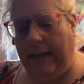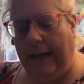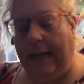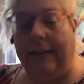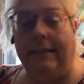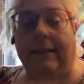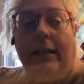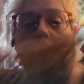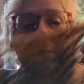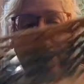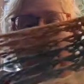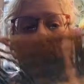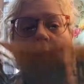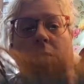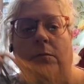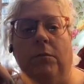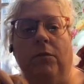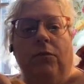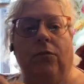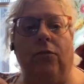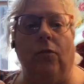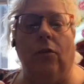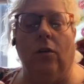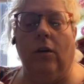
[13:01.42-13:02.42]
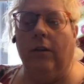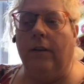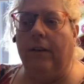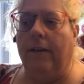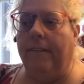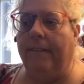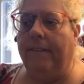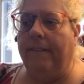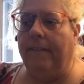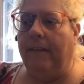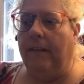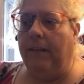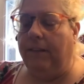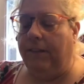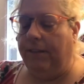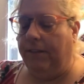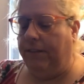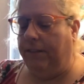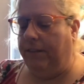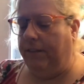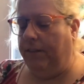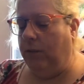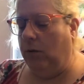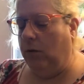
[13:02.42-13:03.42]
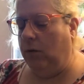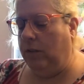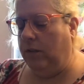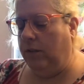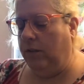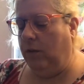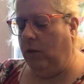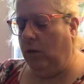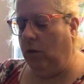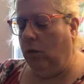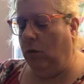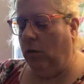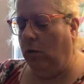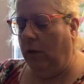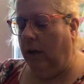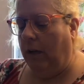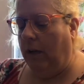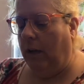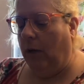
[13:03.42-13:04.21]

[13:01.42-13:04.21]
as I mentioned before, if those of you